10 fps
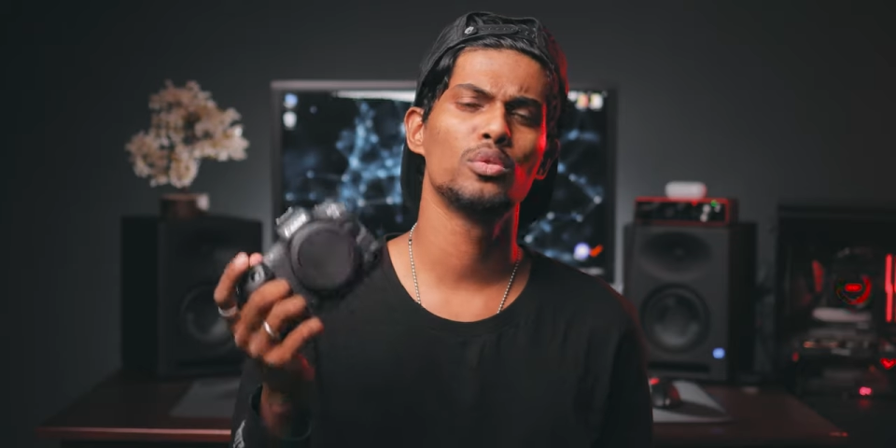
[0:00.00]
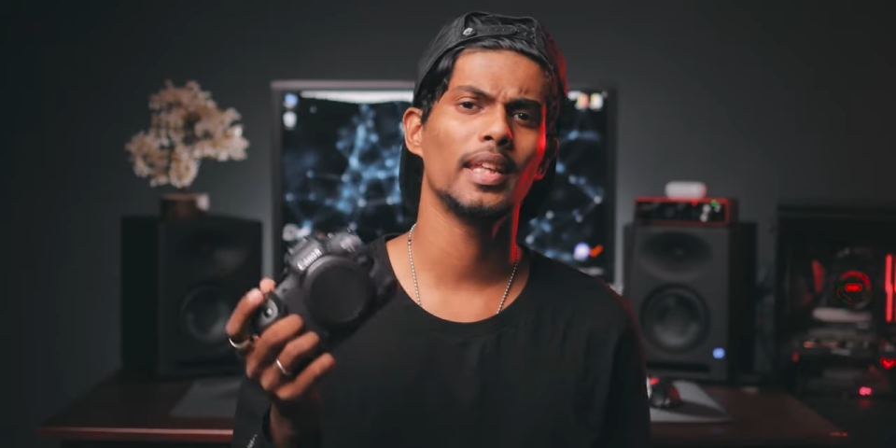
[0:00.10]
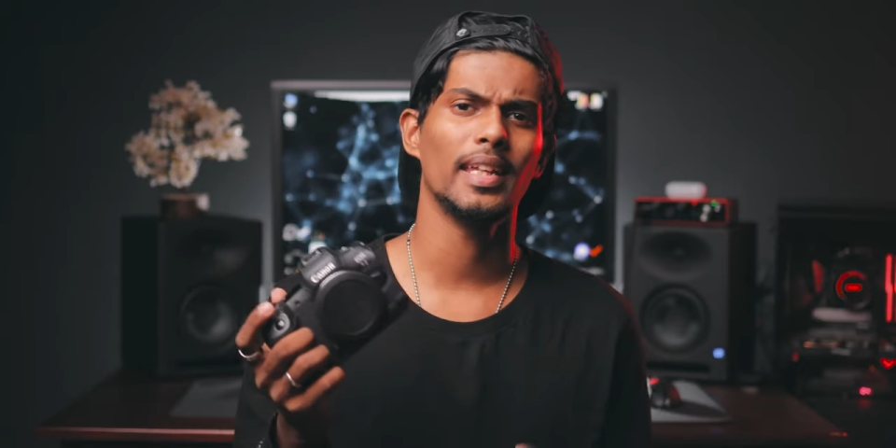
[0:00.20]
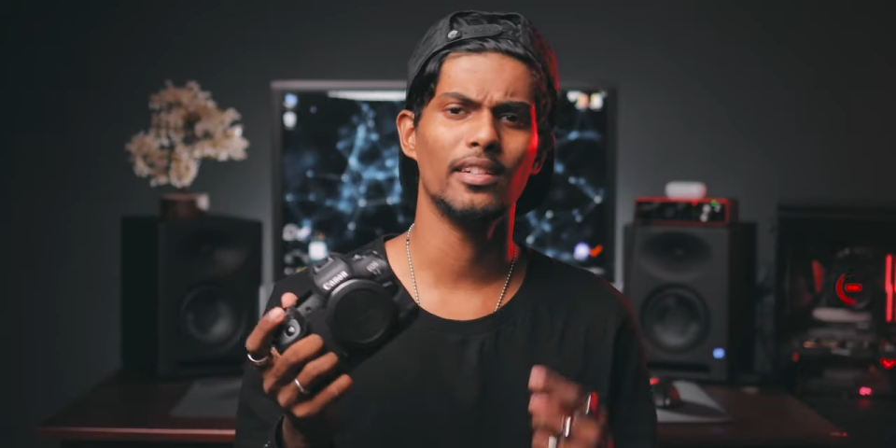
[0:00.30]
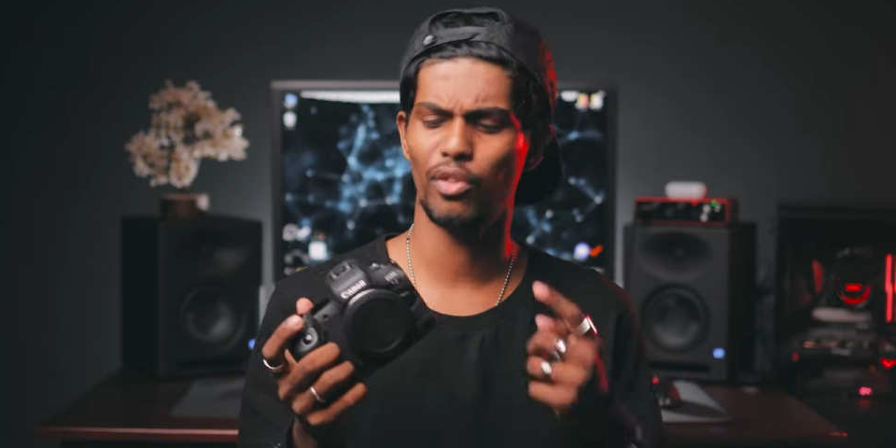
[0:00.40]

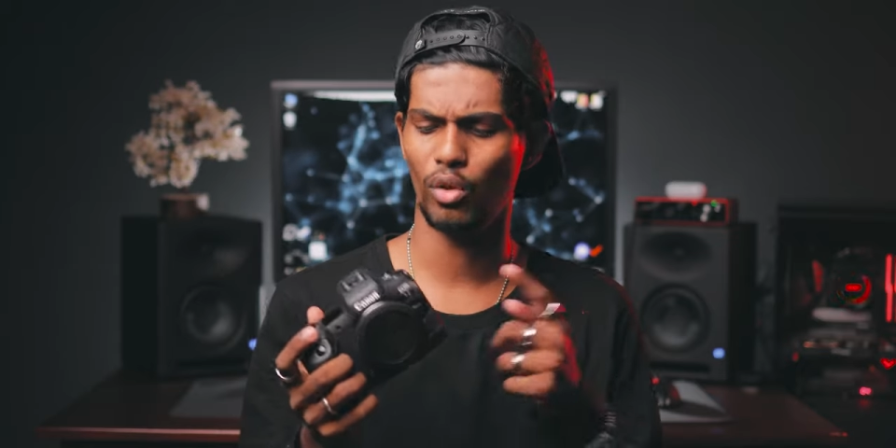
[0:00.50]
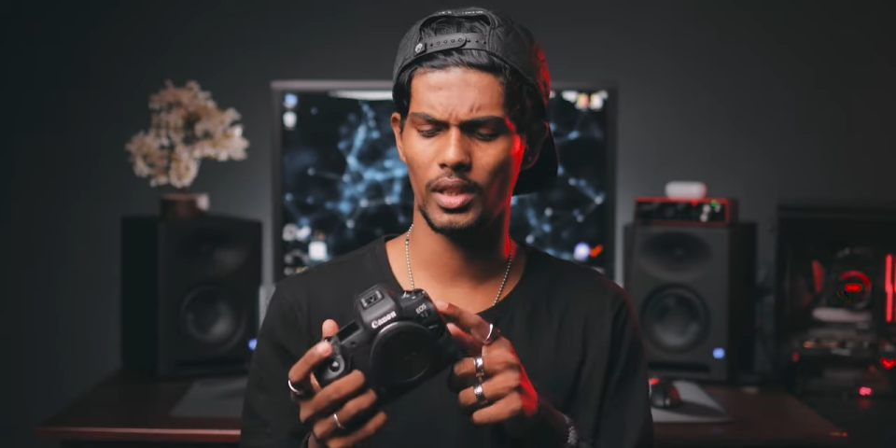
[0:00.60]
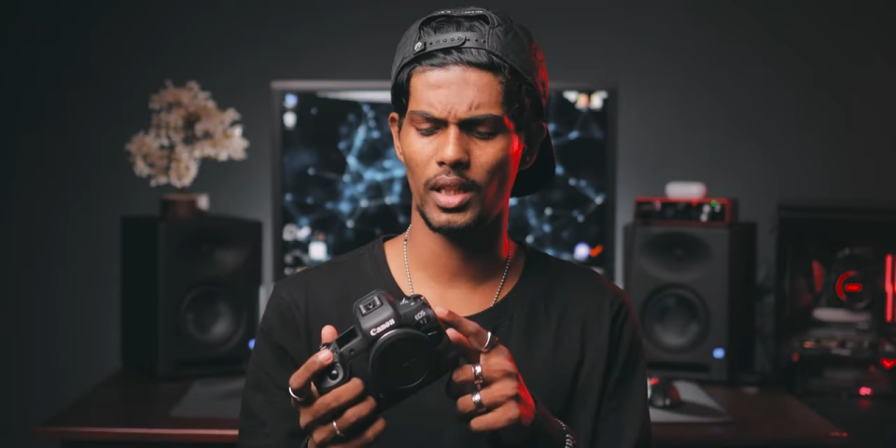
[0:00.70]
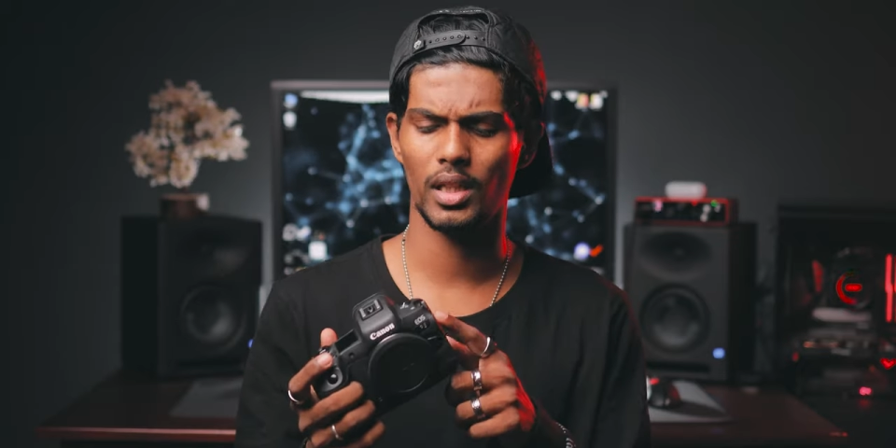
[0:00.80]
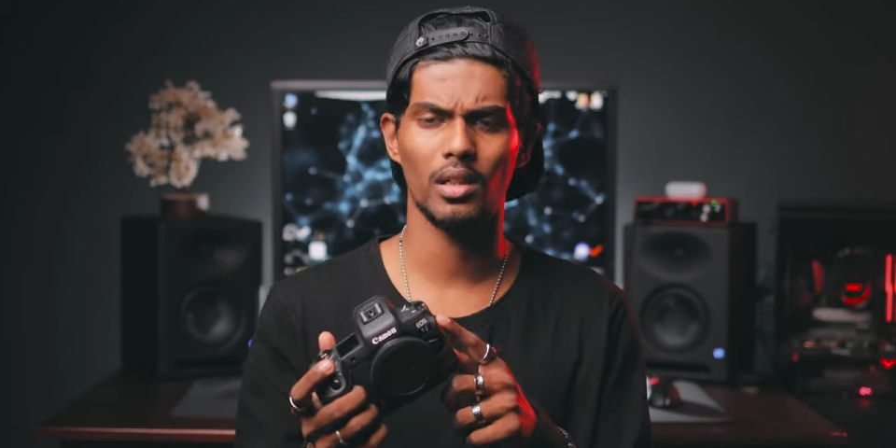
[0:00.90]
shooting in
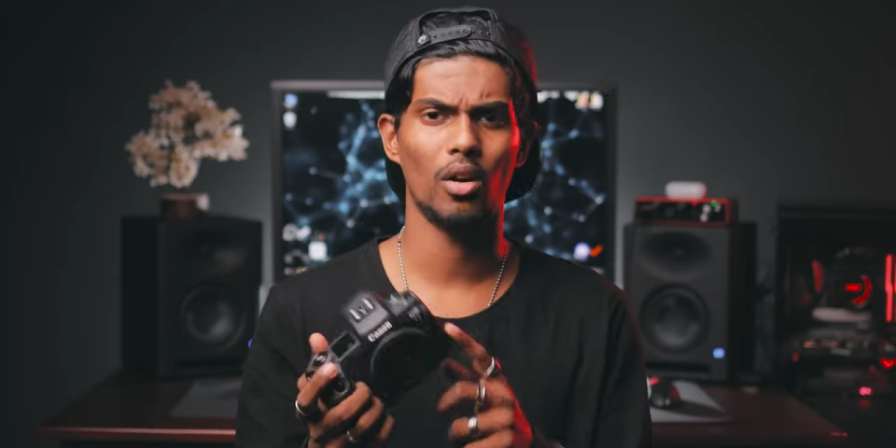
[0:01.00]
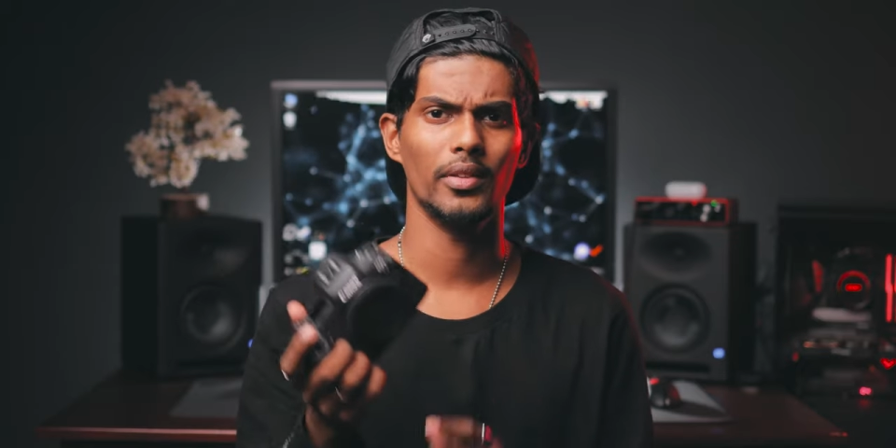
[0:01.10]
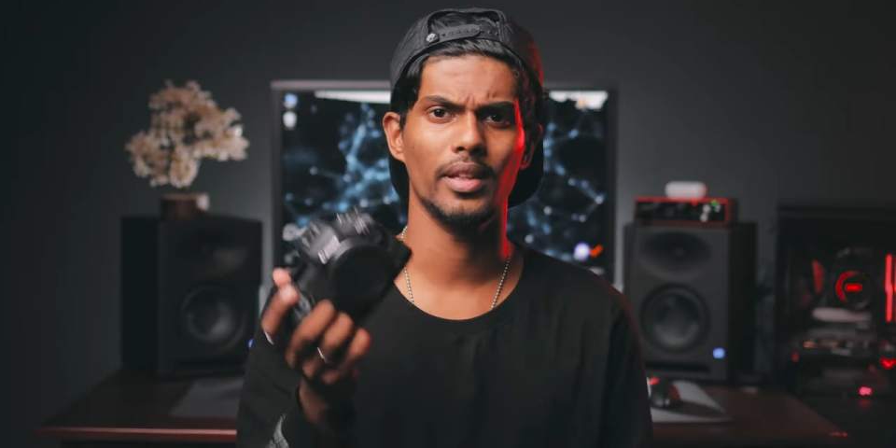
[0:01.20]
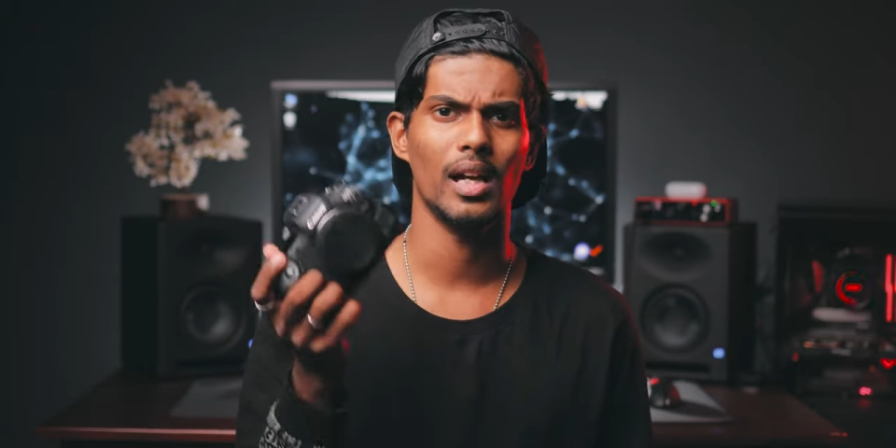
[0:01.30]
4K on the